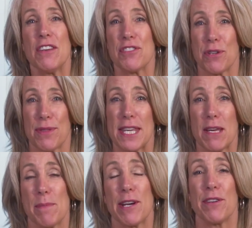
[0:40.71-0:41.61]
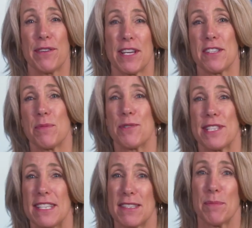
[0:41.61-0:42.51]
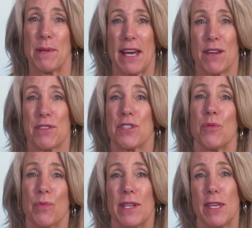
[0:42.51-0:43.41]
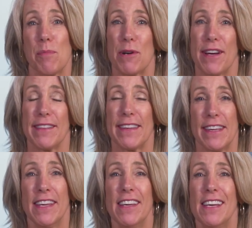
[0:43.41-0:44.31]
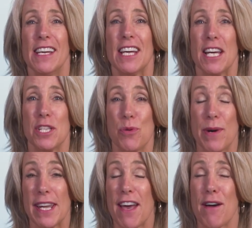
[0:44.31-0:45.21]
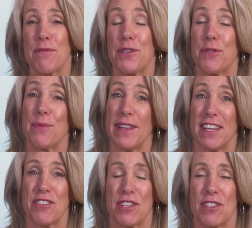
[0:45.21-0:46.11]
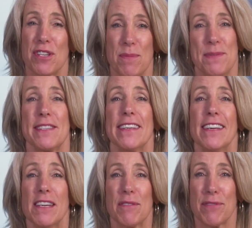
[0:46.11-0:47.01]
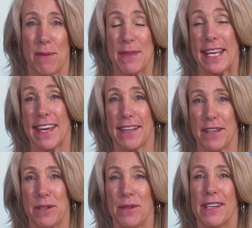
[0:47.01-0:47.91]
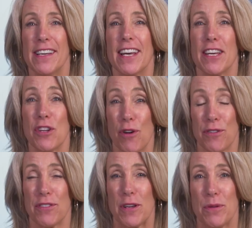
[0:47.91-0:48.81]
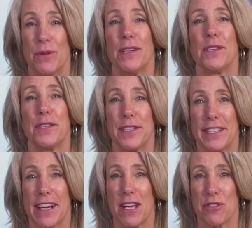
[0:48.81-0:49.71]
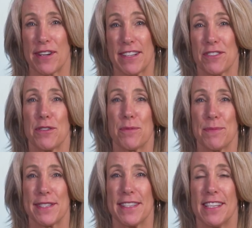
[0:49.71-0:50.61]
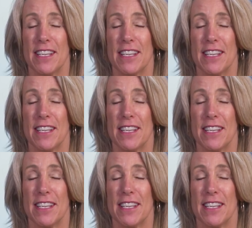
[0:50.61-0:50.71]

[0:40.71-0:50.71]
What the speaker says: So think about your customers and suppliers really broadly. And you want to have good relationships from the get-go and also good contract terms.